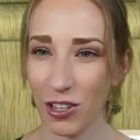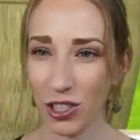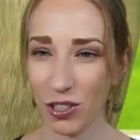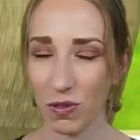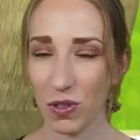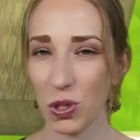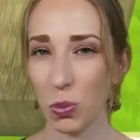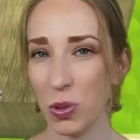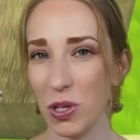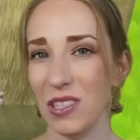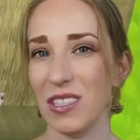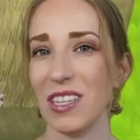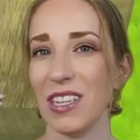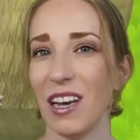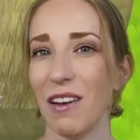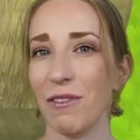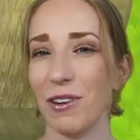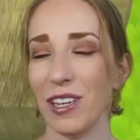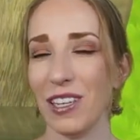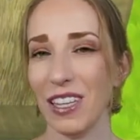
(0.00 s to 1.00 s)
of squeezing
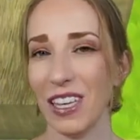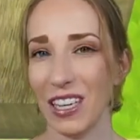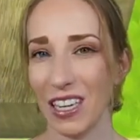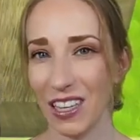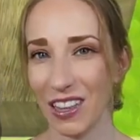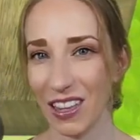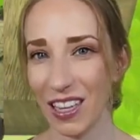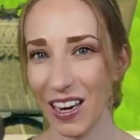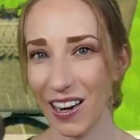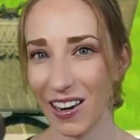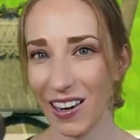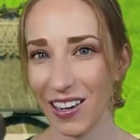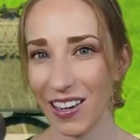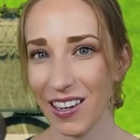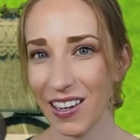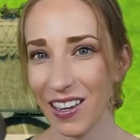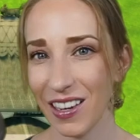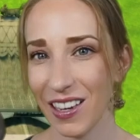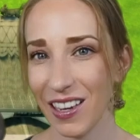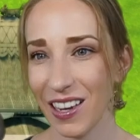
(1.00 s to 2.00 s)
everything in there,
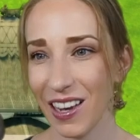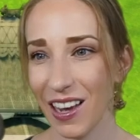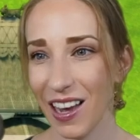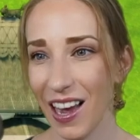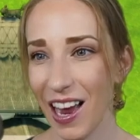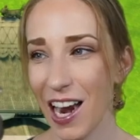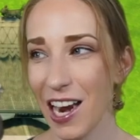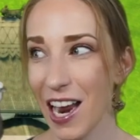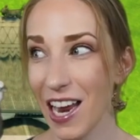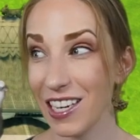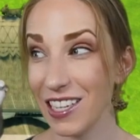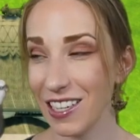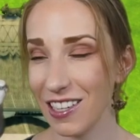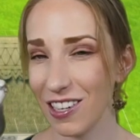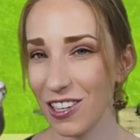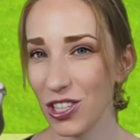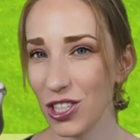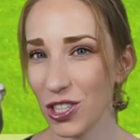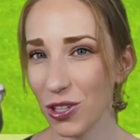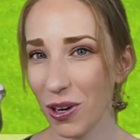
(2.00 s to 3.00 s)
and I did
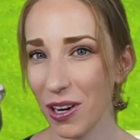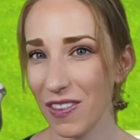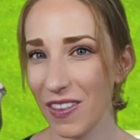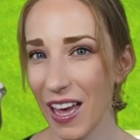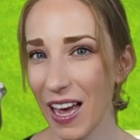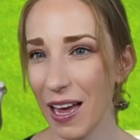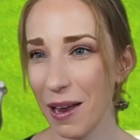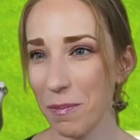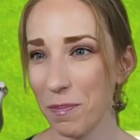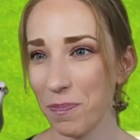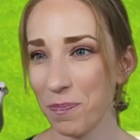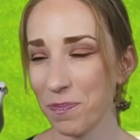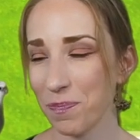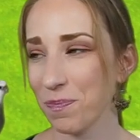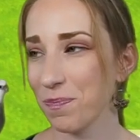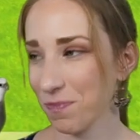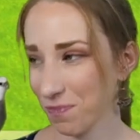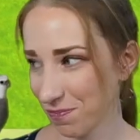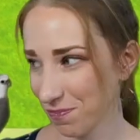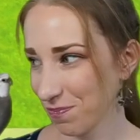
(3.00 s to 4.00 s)
enjoy that.
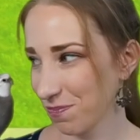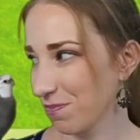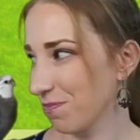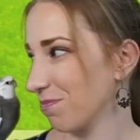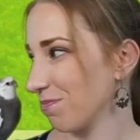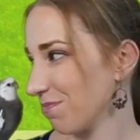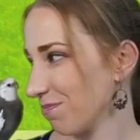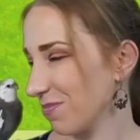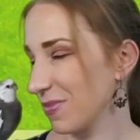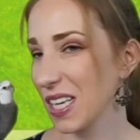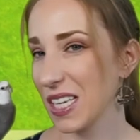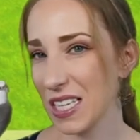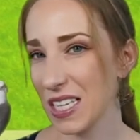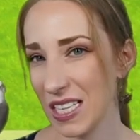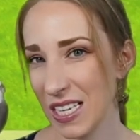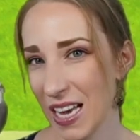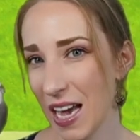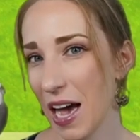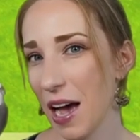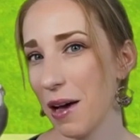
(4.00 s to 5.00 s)

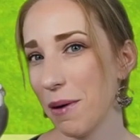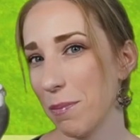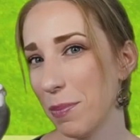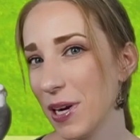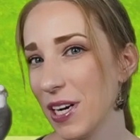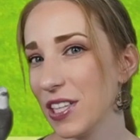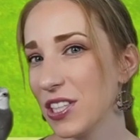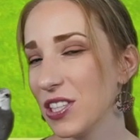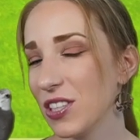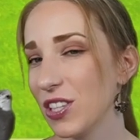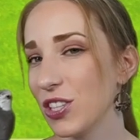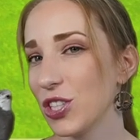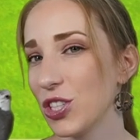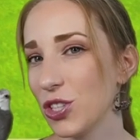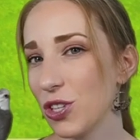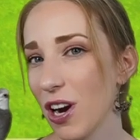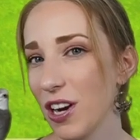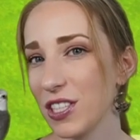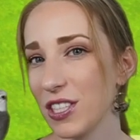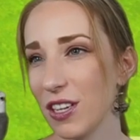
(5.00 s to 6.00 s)
Yeah, but it's the
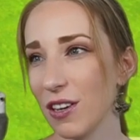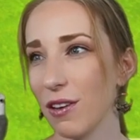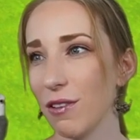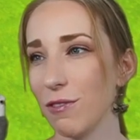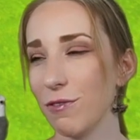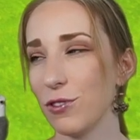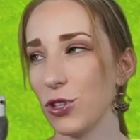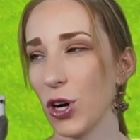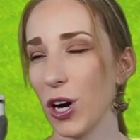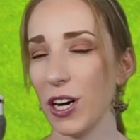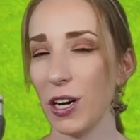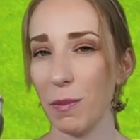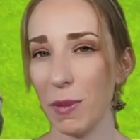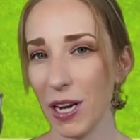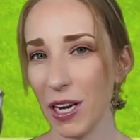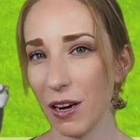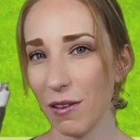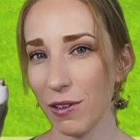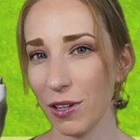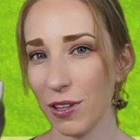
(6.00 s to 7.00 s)
stress of trying to
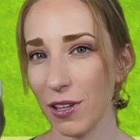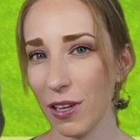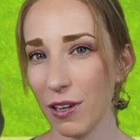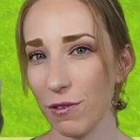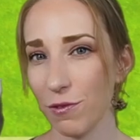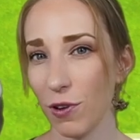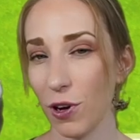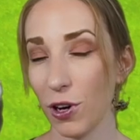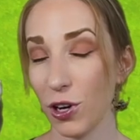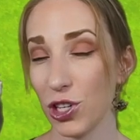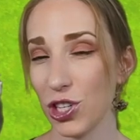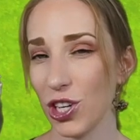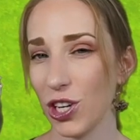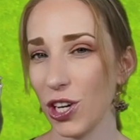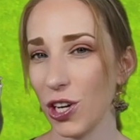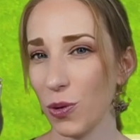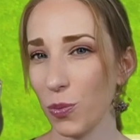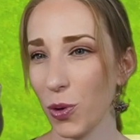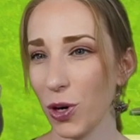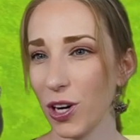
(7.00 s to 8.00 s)
make everything function
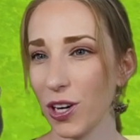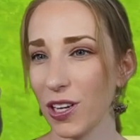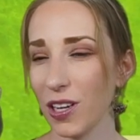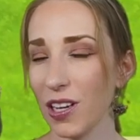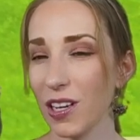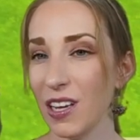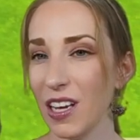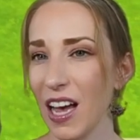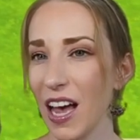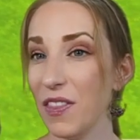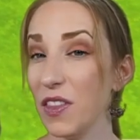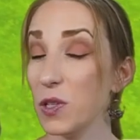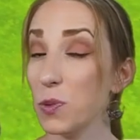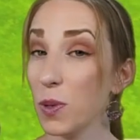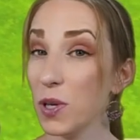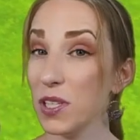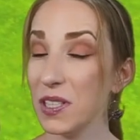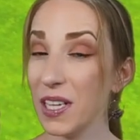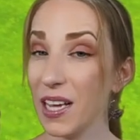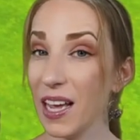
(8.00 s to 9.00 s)
and work. And this
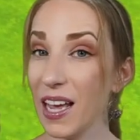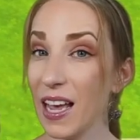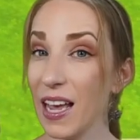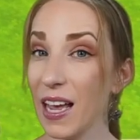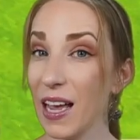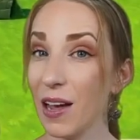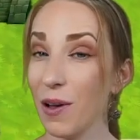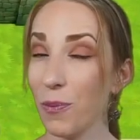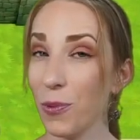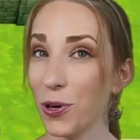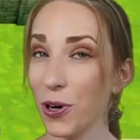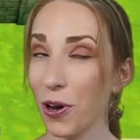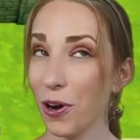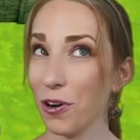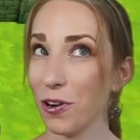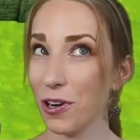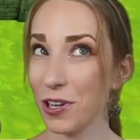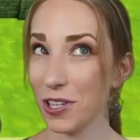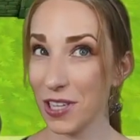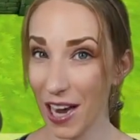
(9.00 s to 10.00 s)
was a
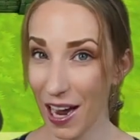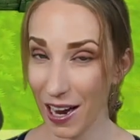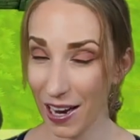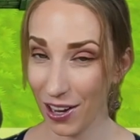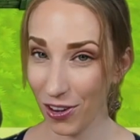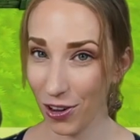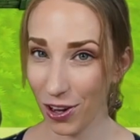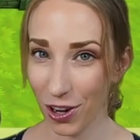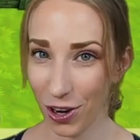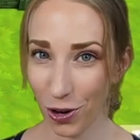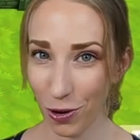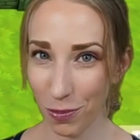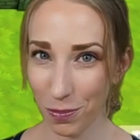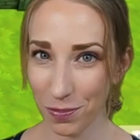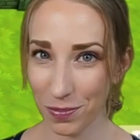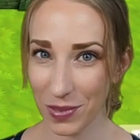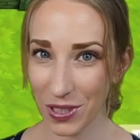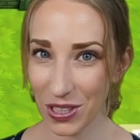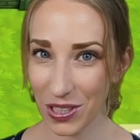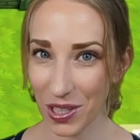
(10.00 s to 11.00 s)
100 tile
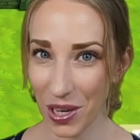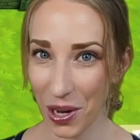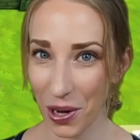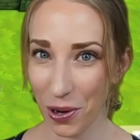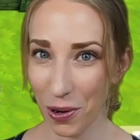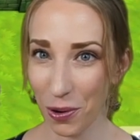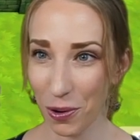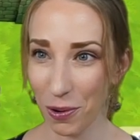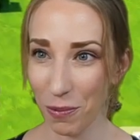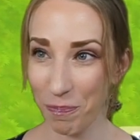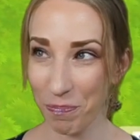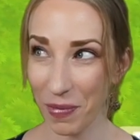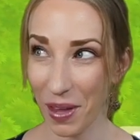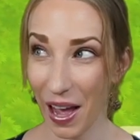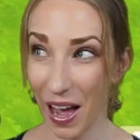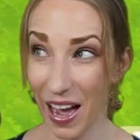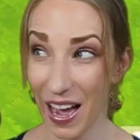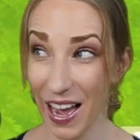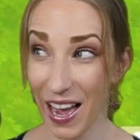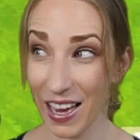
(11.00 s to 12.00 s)
home, so
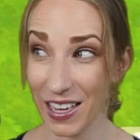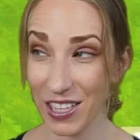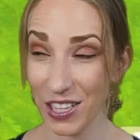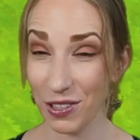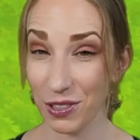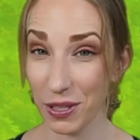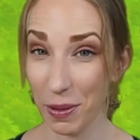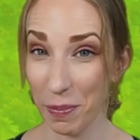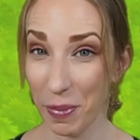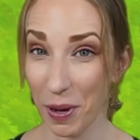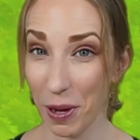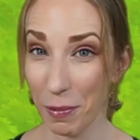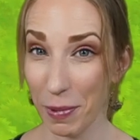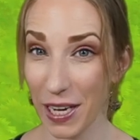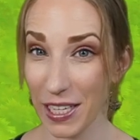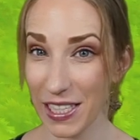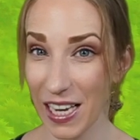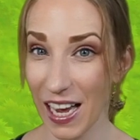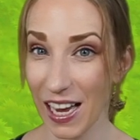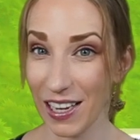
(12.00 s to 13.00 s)
I had to use up all
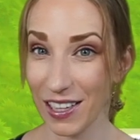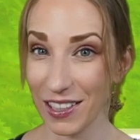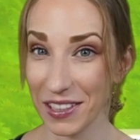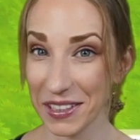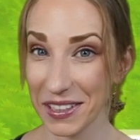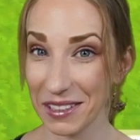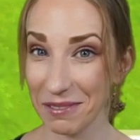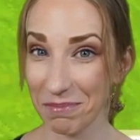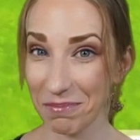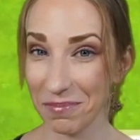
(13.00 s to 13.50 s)
my tiles